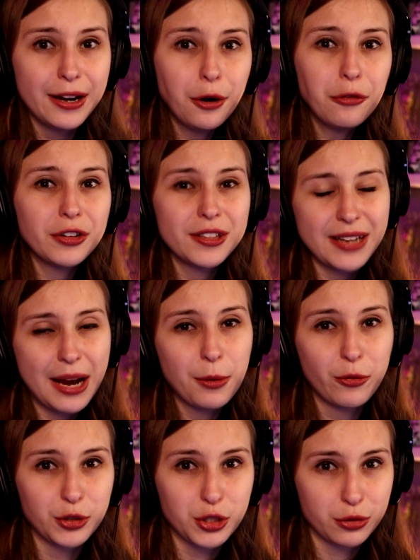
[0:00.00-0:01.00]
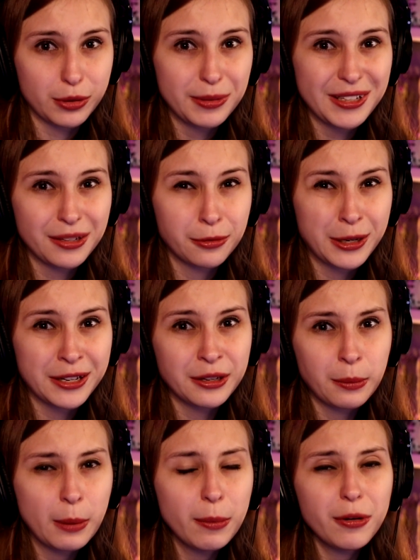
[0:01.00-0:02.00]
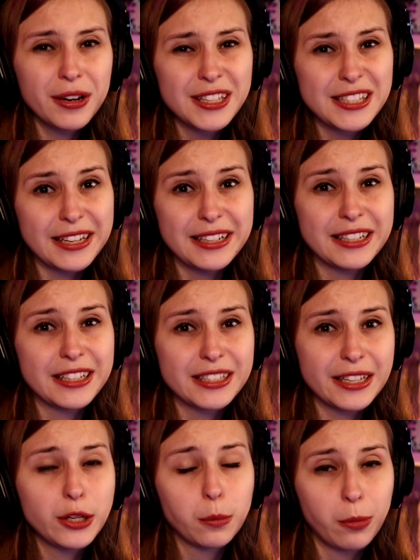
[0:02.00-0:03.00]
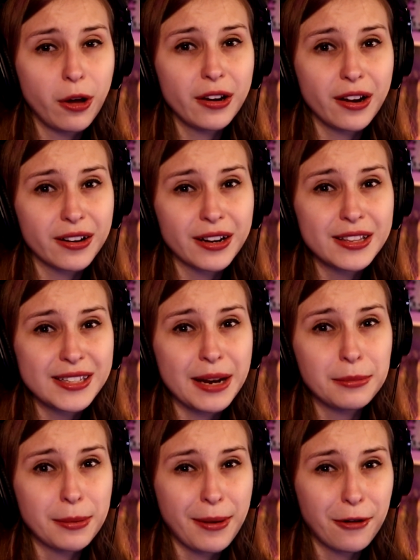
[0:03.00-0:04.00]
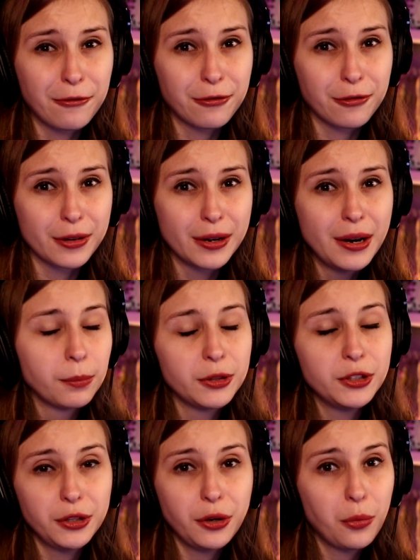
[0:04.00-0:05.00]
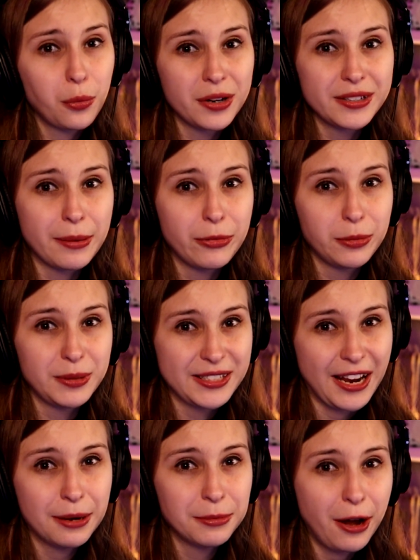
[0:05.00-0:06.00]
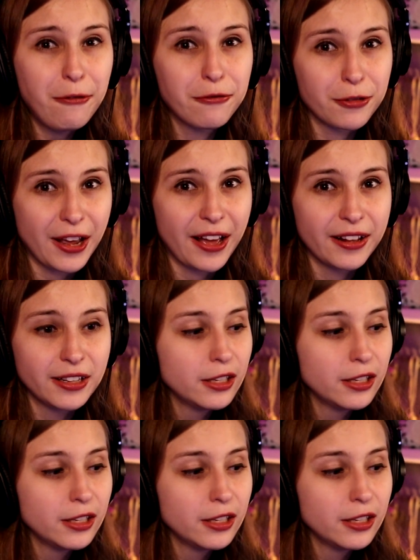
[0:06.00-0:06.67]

I know for the time of your streaming career, people are going to say things that your bot are going to time them out for, but you don't want them to be timed out for that.